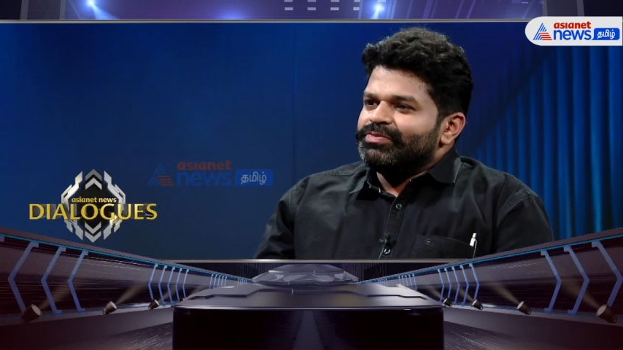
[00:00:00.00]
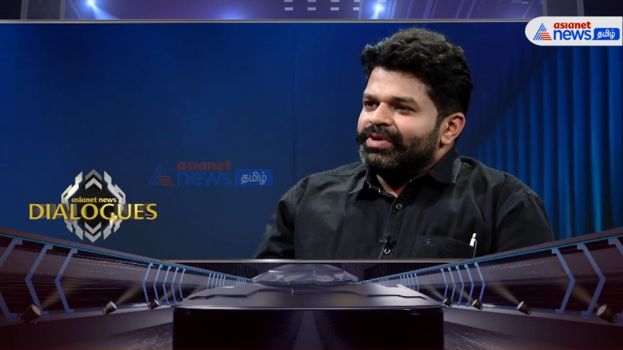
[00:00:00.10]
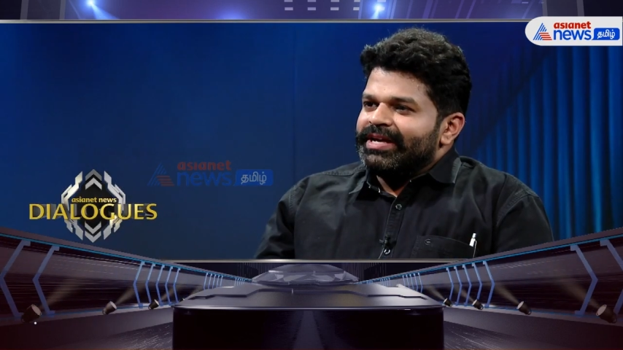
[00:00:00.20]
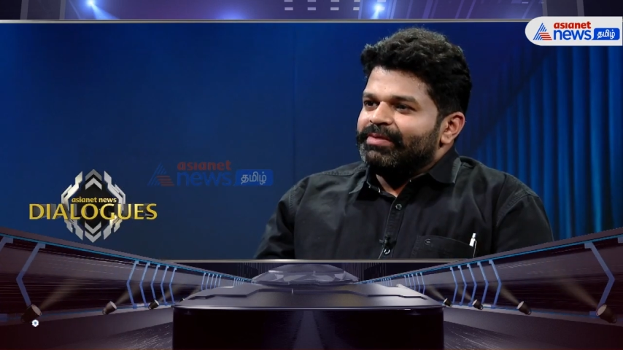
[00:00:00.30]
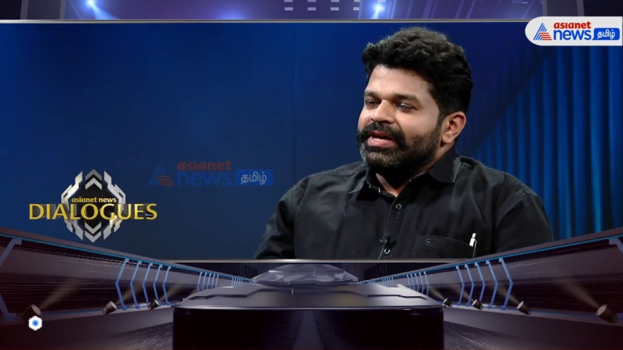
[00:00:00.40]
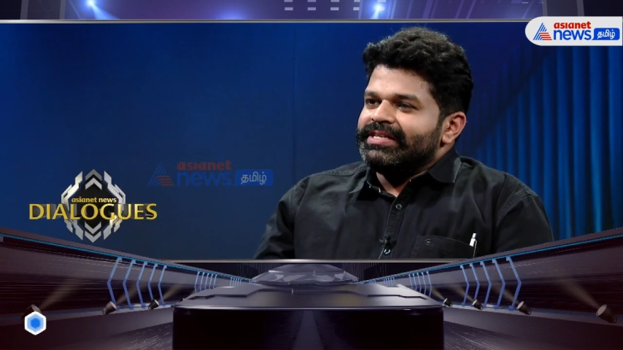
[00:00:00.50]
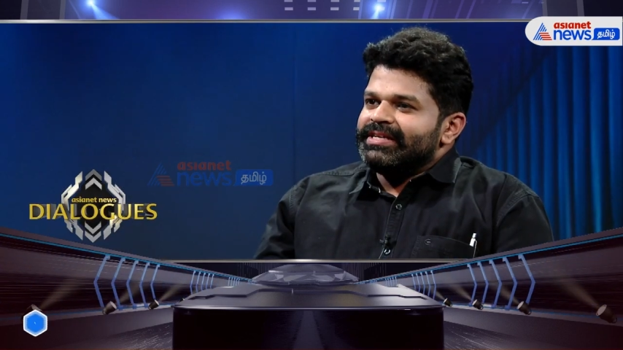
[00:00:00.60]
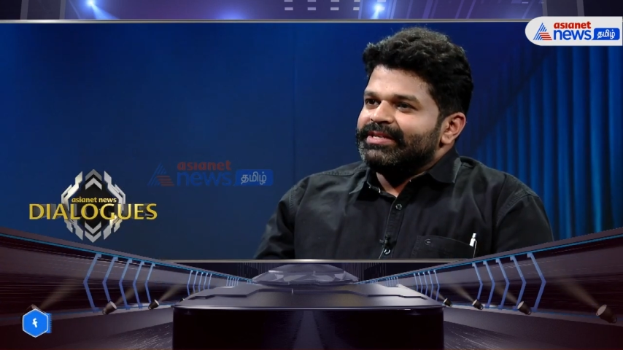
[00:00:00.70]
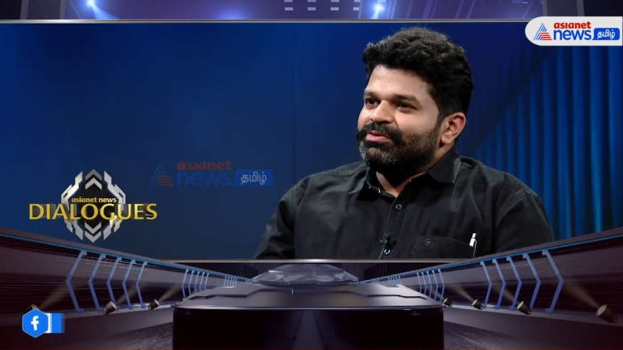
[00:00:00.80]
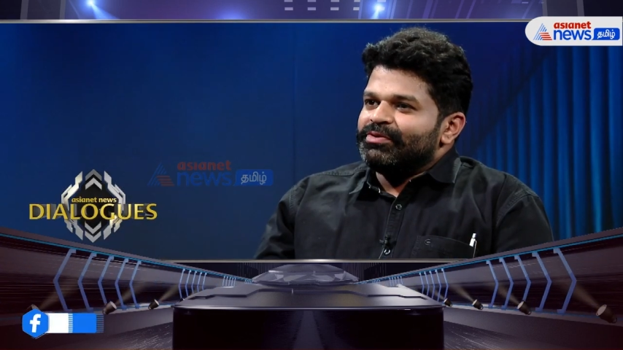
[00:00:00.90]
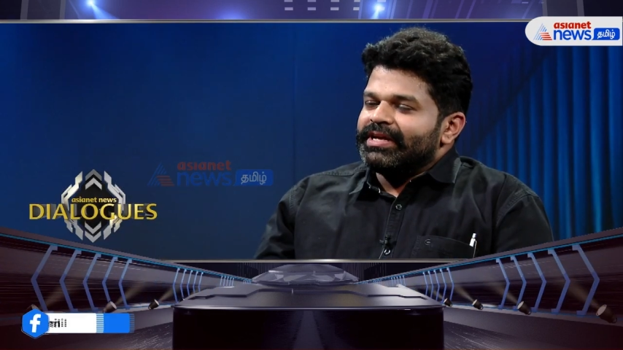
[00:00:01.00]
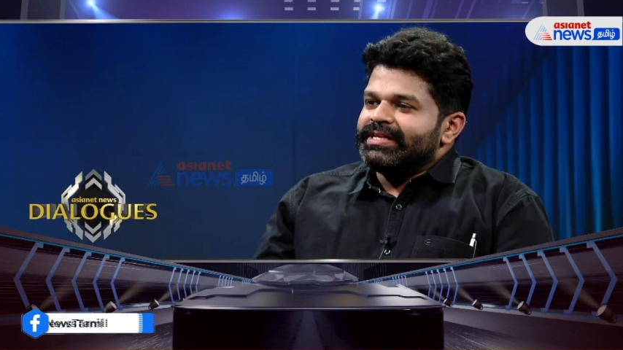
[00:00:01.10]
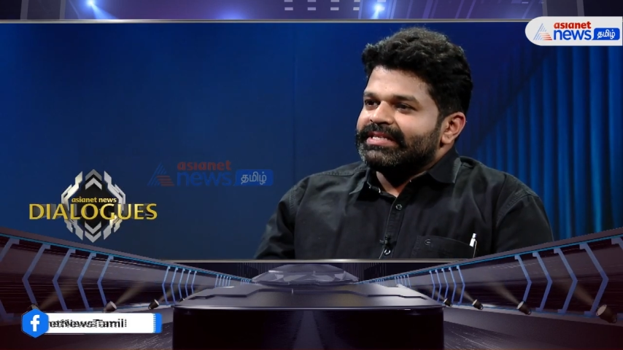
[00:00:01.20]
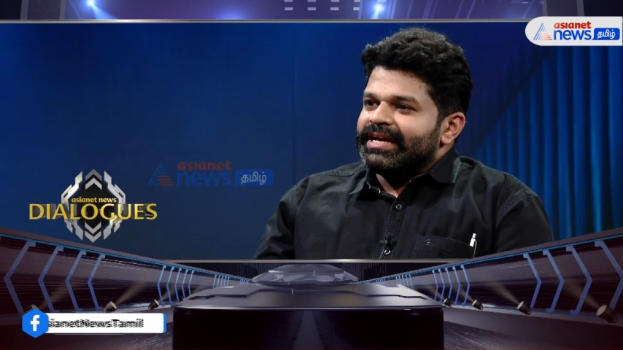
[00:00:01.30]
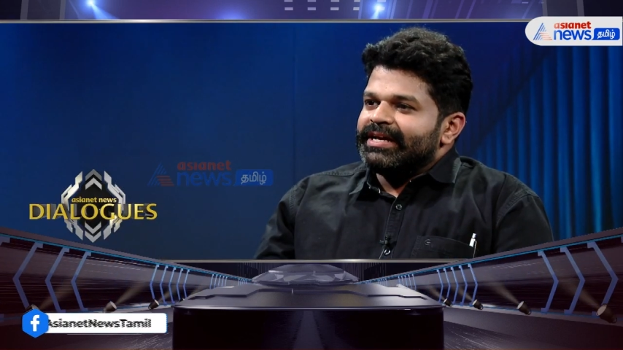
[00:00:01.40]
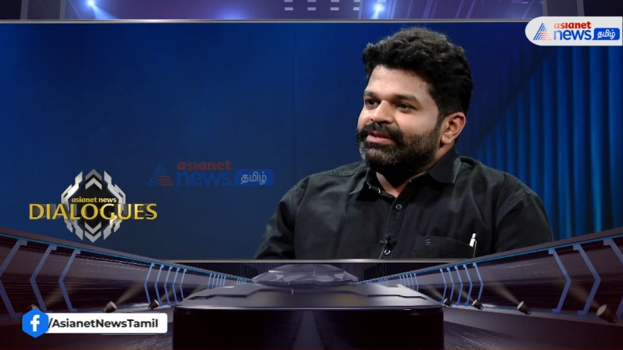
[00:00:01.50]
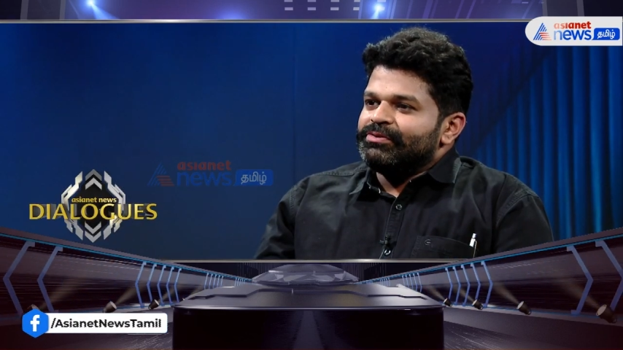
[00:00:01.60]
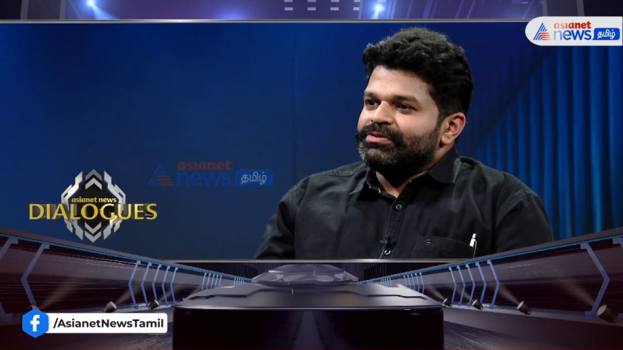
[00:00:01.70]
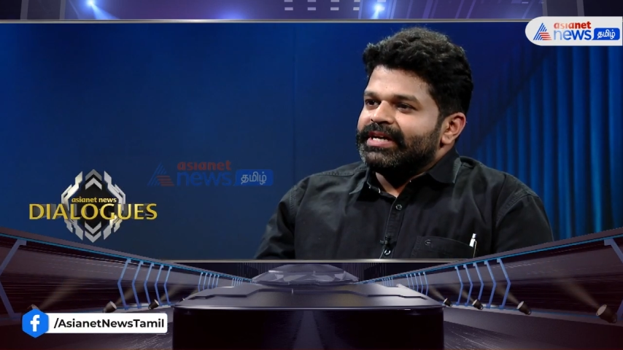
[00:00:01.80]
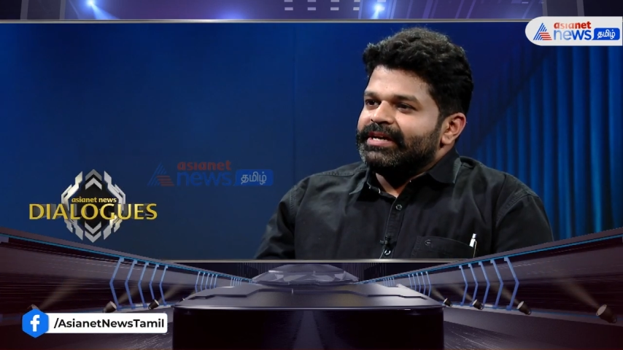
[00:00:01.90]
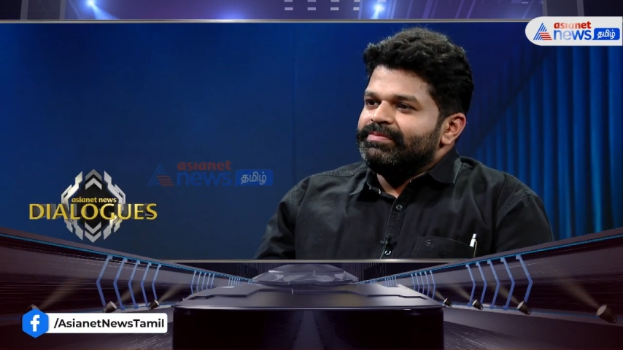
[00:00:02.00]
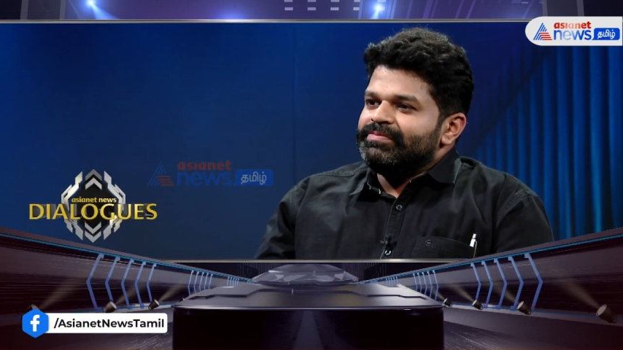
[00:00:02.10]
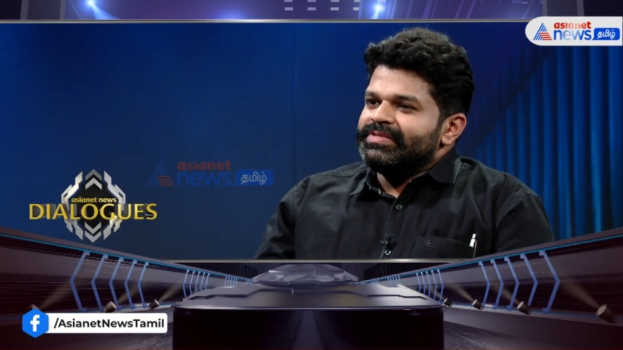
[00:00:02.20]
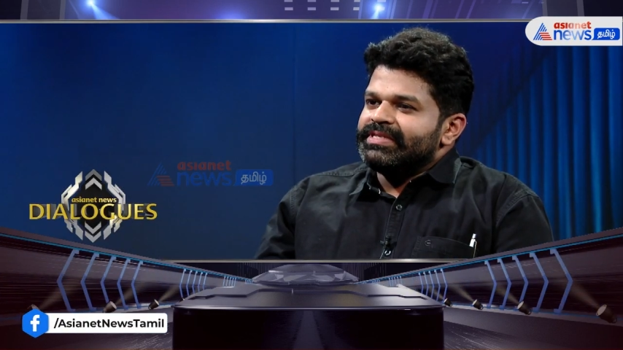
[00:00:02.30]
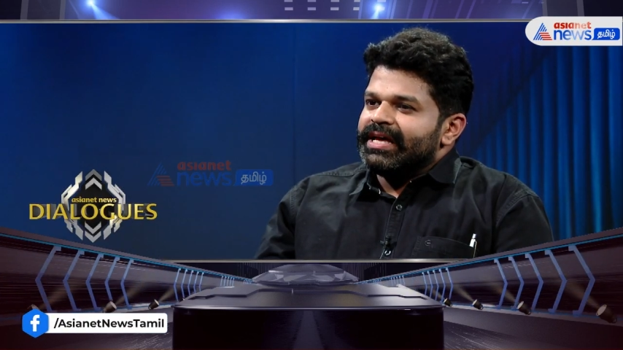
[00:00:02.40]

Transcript: pretty amazing to look at the sky at those times.